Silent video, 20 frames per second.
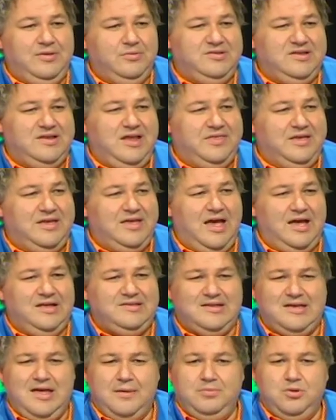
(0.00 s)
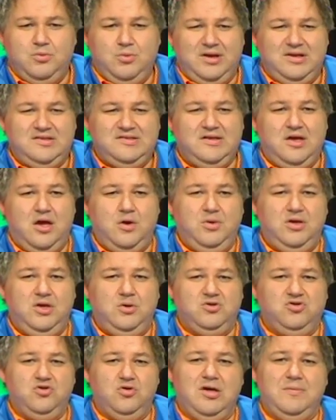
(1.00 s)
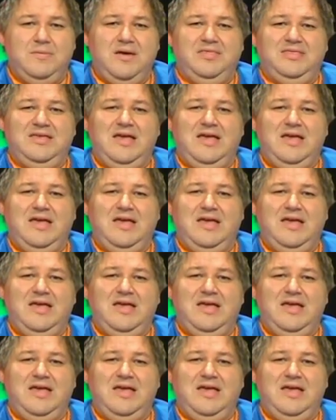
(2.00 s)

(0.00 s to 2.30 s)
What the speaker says: there was another case a couple of weeks ago where you were talking about